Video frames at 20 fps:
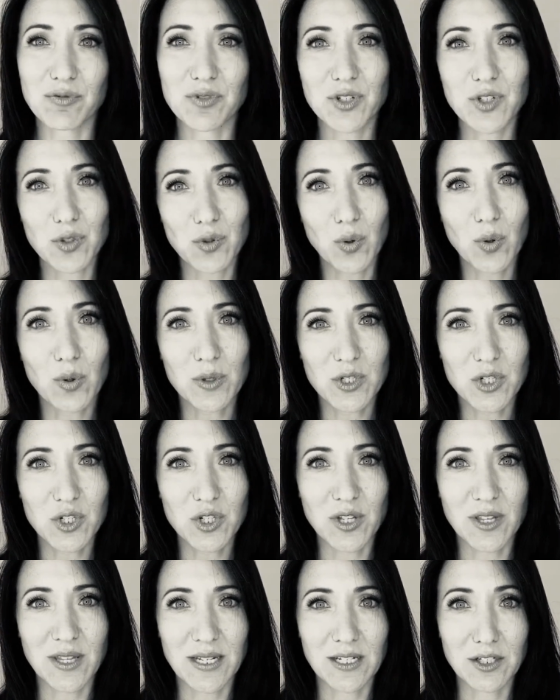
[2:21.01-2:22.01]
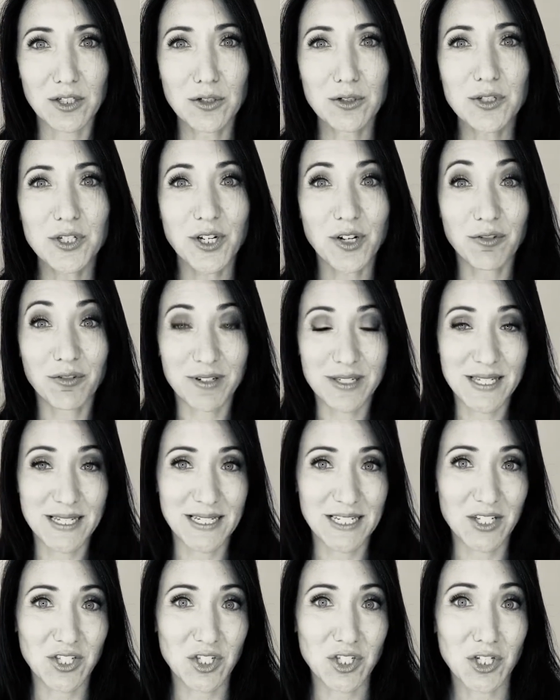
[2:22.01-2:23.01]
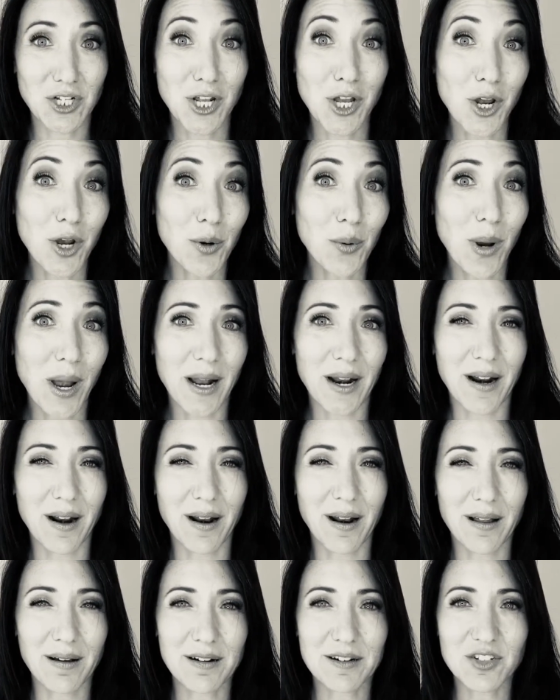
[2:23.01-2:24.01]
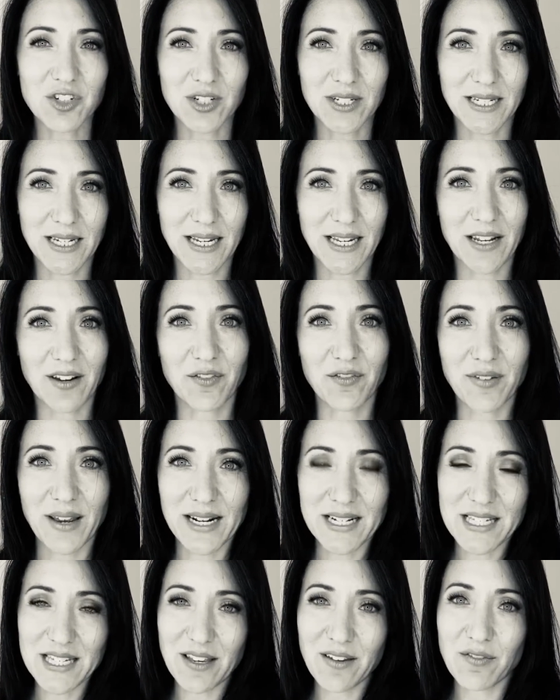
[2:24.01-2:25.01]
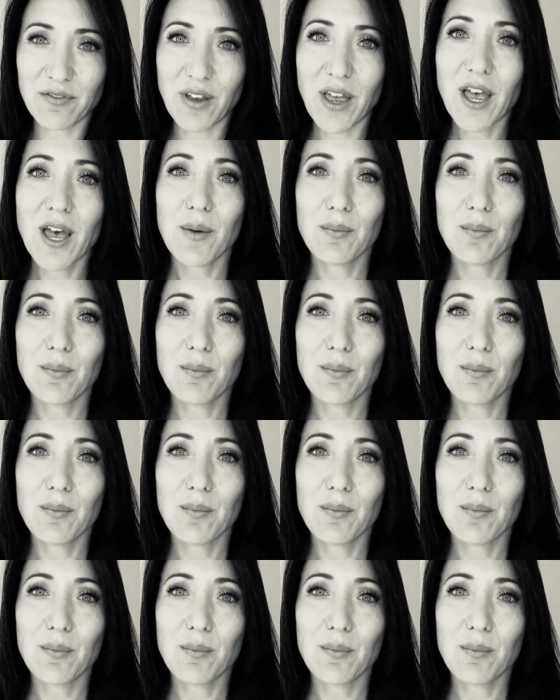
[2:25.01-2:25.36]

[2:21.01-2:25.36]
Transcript: resort to the ludicrously slow and largely ineffective